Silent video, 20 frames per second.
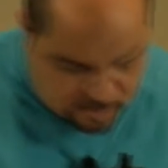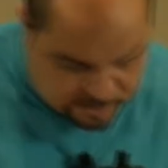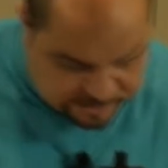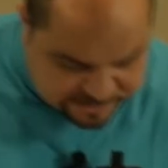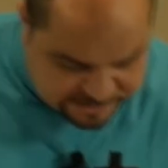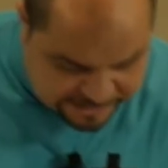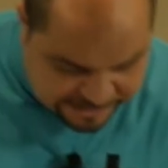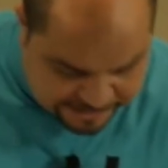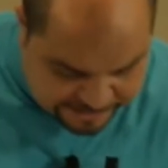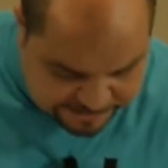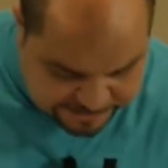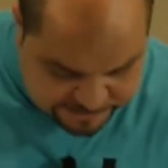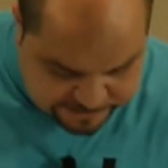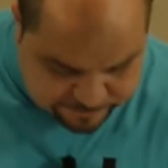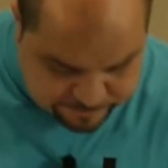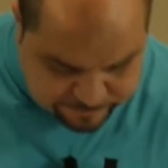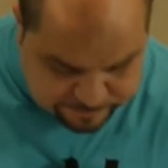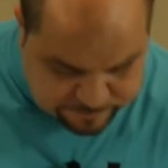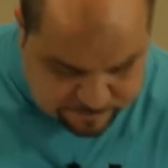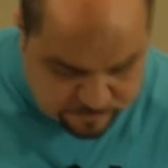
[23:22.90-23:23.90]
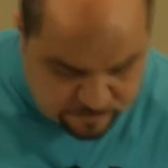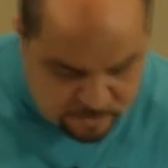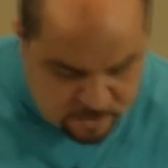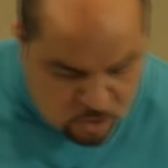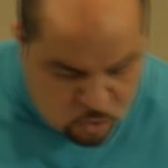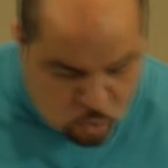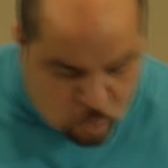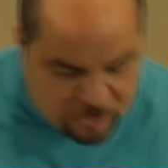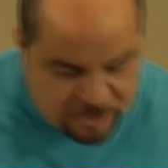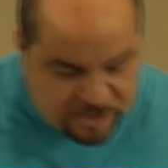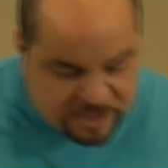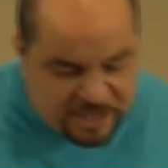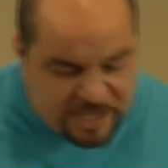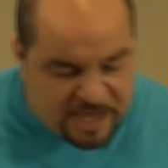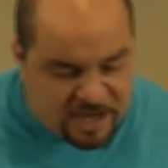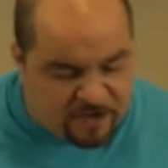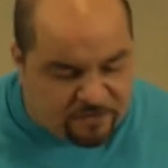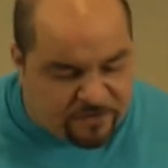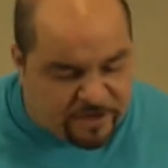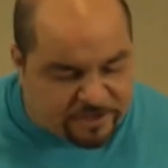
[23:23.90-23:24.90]
he says, when the
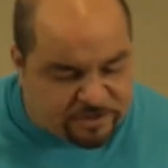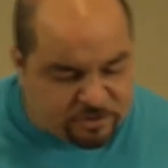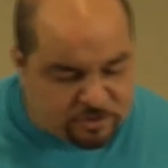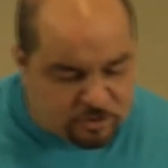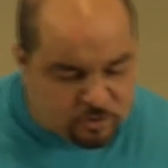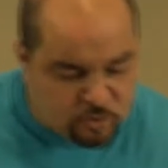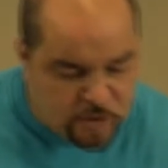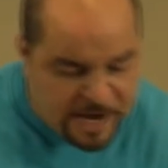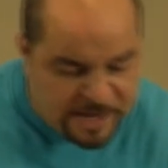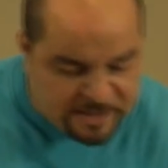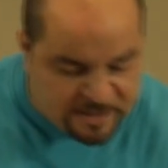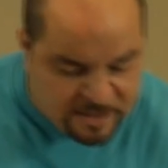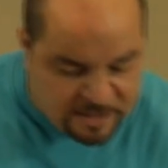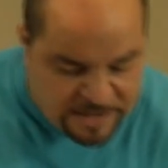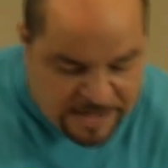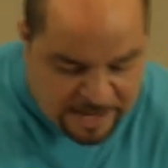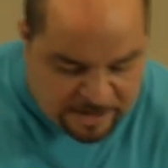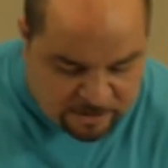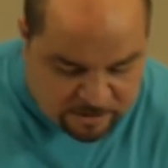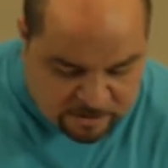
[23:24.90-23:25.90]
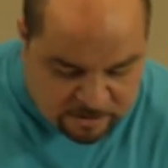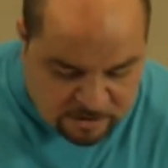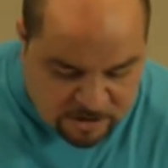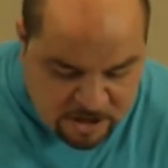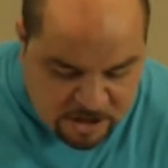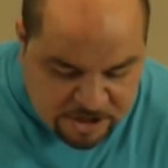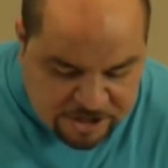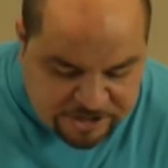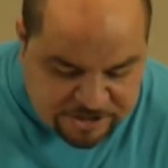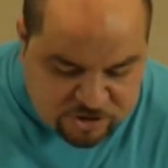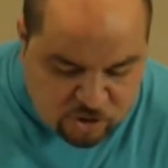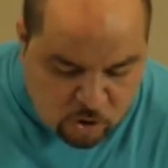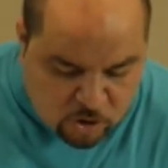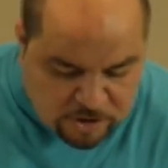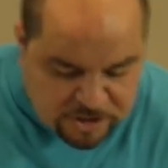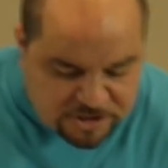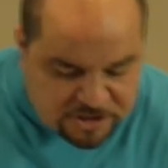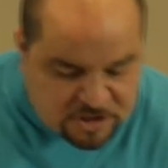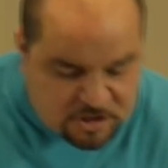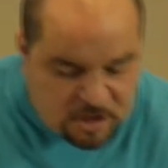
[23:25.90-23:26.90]
king of Israel read the letter, he
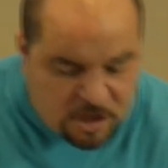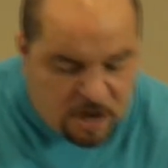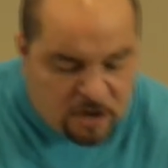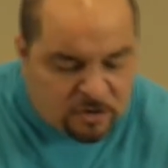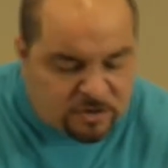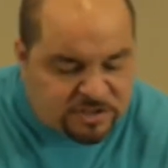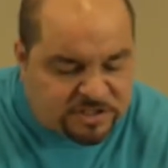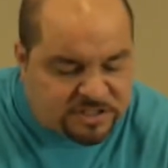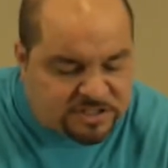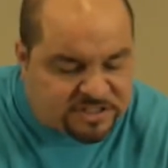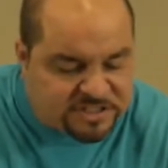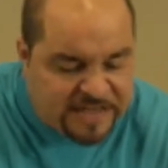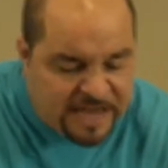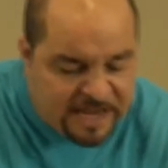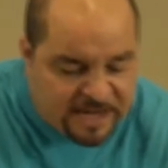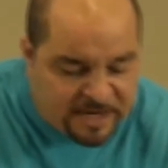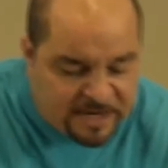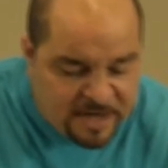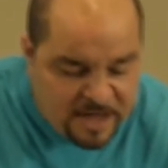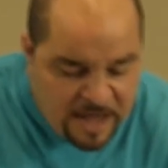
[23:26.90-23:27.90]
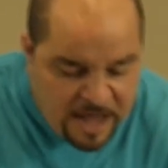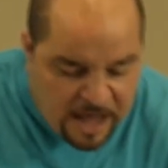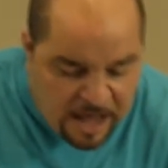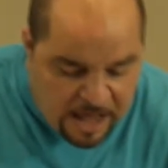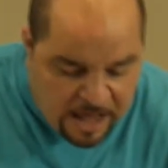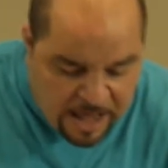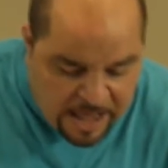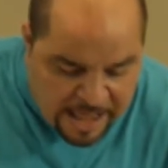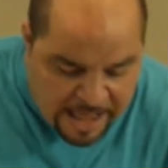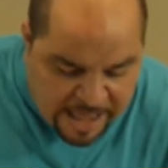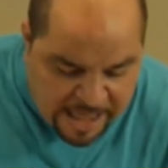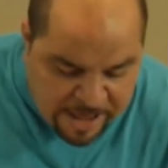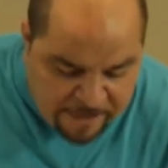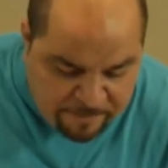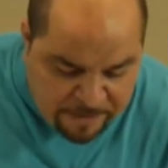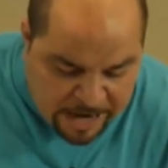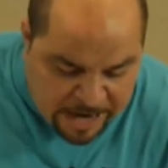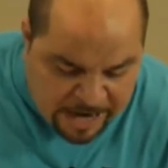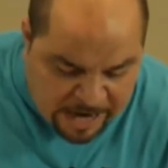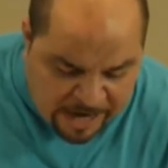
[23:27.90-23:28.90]
tore his clothes and said,
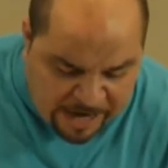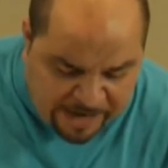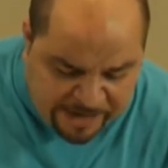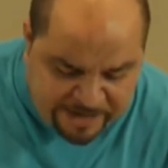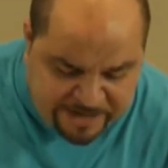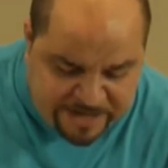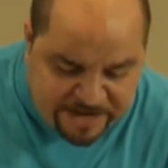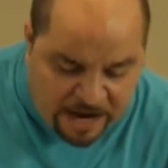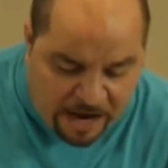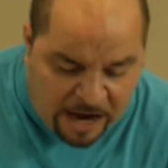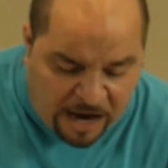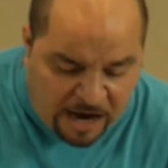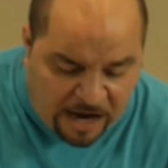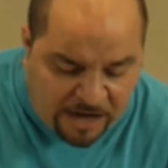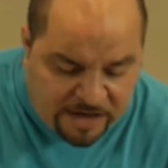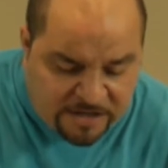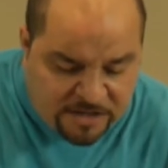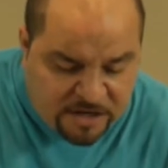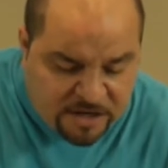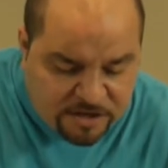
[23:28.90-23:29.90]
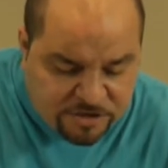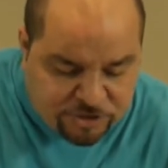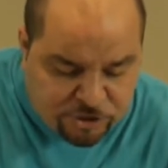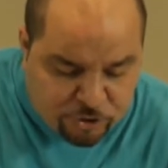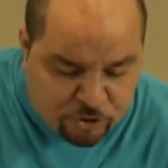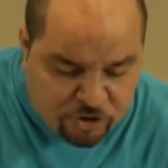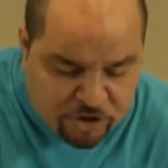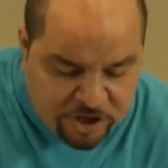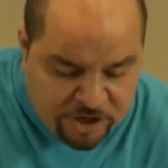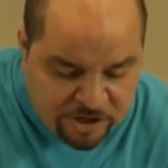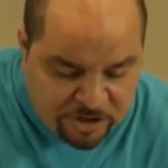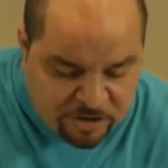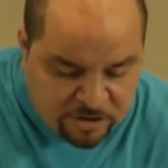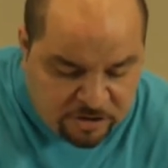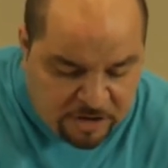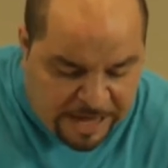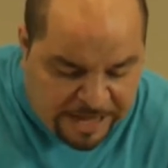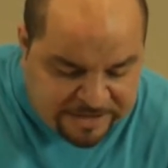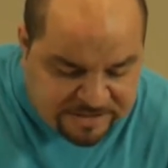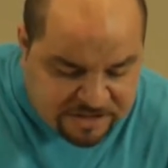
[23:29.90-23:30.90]
Am I God to
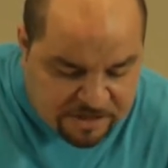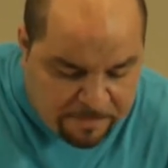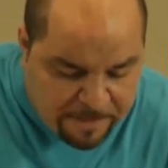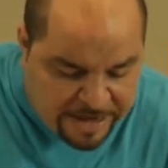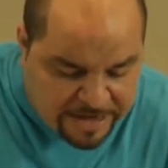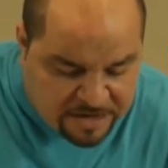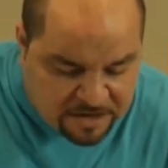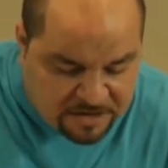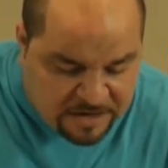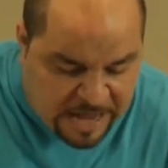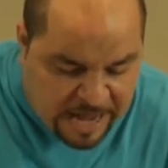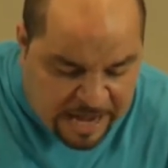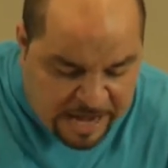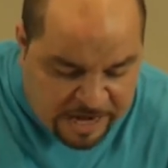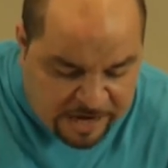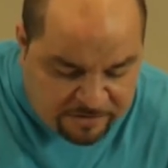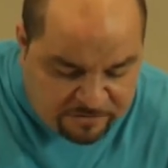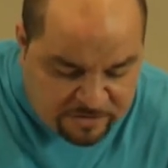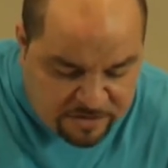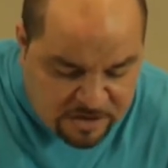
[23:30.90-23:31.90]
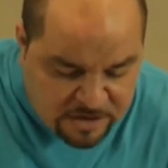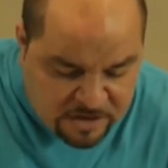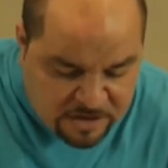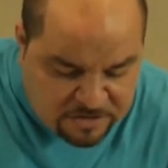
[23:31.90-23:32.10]
kill and to make alive?